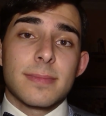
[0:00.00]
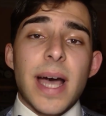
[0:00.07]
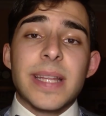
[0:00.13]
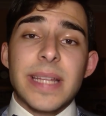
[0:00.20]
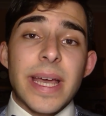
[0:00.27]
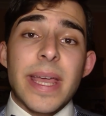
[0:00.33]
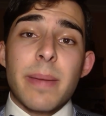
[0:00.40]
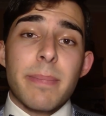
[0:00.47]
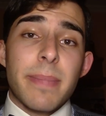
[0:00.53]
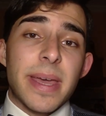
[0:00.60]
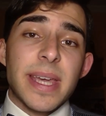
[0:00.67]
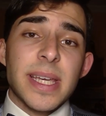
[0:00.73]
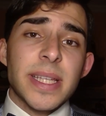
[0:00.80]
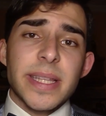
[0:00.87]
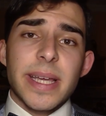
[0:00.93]
And I am
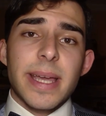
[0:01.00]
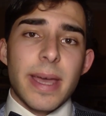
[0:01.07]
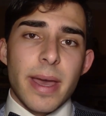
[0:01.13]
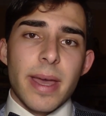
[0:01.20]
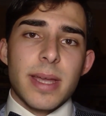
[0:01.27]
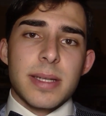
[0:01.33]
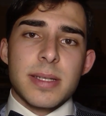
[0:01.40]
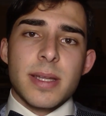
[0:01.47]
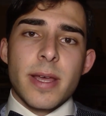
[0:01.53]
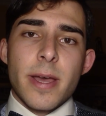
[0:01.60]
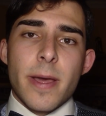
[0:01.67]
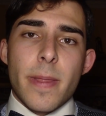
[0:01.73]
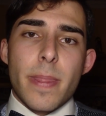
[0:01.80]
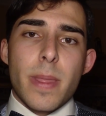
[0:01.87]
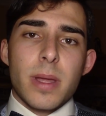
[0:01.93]
making the case
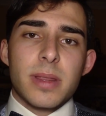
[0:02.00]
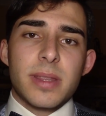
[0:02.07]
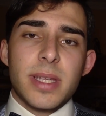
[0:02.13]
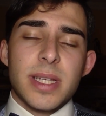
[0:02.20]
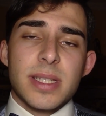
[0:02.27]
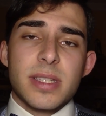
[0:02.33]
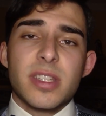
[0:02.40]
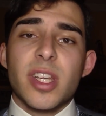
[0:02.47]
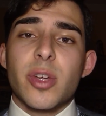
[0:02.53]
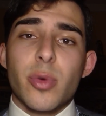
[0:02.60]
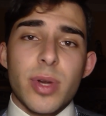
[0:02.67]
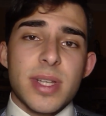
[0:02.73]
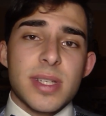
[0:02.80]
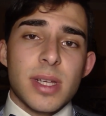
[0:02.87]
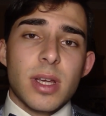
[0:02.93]
that this
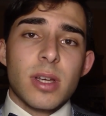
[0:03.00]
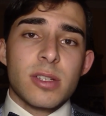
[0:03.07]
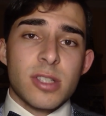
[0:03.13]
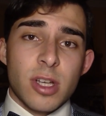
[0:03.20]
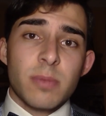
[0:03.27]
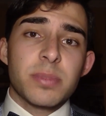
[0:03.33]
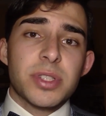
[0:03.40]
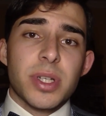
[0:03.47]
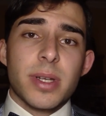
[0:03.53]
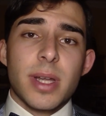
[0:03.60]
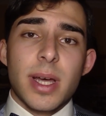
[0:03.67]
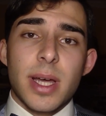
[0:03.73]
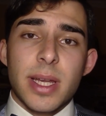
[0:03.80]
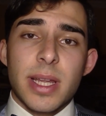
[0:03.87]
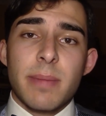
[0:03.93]
decrease in consumption
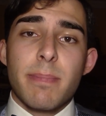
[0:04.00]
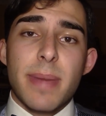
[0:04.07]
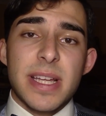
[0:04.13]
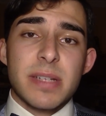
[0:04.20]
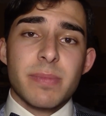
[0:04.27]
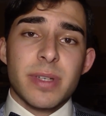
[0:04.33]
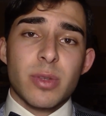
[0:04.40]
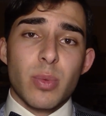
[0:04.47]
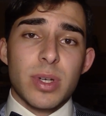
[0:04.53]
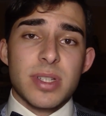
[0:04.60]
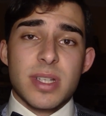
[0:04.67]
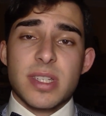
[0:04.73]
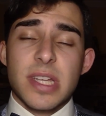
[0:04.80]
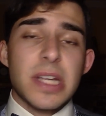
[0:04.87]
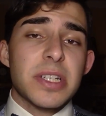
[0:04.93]
and investment was
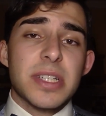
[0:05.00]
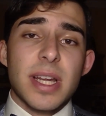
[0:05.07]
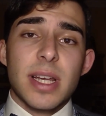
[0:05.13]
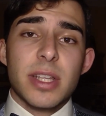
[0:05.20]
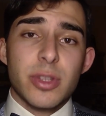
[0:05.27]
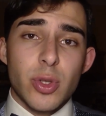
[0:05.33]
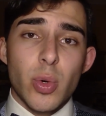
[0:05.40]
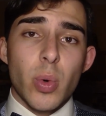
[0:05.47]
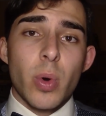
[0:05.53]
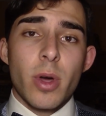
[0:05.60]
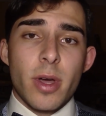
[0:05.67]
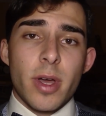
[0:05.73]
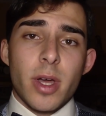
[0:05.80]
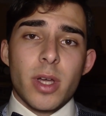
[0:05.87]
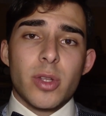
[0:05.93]
essentially due
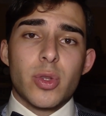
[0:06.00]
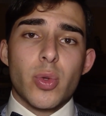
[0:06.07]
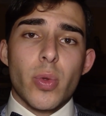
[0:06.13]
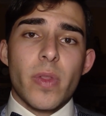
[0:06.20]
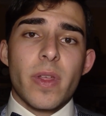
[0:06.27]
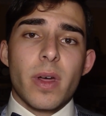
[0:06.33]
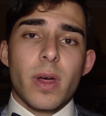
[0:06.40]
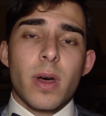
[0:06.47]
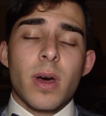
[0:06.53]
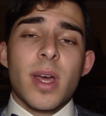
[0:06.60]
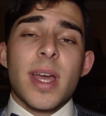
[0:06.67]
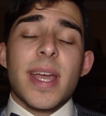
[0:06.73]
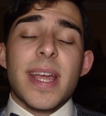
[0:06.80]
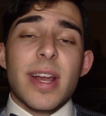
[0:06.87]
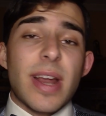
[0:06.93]
to the
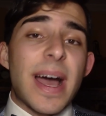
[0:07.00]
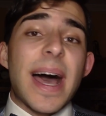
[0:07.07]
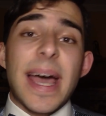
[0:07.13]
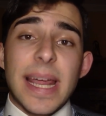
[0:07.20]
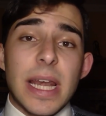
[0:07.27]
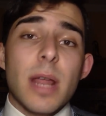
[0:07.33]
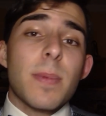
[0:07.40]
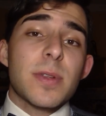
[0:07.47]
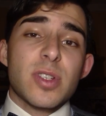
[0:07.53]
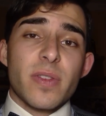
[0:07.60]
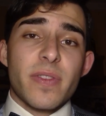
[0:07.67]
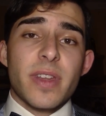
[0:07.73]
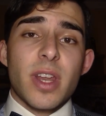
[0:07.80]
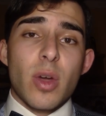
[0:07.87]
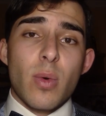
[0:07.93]
high levels
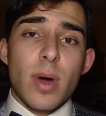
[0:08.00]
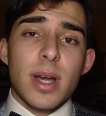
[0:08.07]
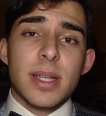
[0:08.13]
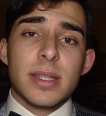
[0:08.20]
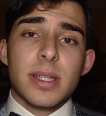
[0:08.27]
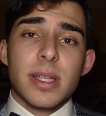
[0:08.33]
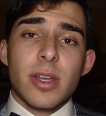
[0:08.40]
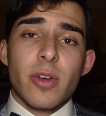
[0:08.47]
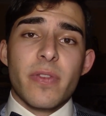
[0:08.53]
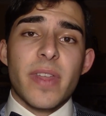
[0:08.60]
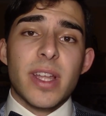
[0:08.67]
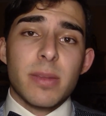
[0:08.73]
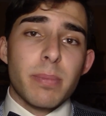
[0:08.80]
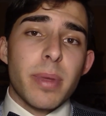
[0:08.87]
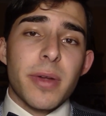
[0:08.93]
of inequality of
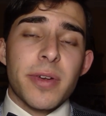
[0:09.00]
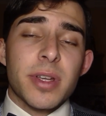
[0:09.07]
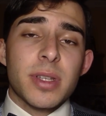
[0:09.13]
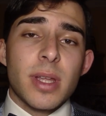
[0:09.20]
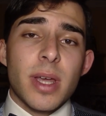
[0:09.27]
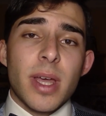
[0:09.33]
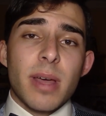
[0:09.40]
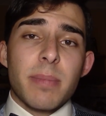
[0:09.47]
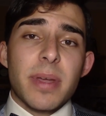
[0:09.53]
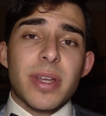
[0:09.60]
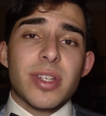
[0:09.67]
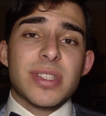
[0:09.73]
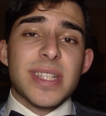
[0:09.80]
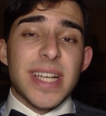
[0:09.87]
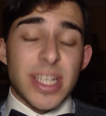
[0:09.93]
that period,
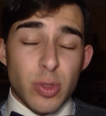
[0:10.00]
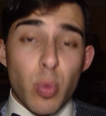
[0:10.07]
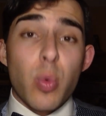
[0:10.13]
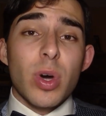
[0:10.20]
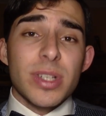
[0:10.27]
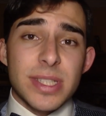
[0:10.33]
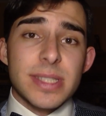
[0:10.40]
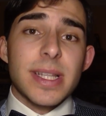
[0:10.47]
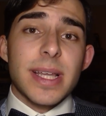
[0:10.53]
because it was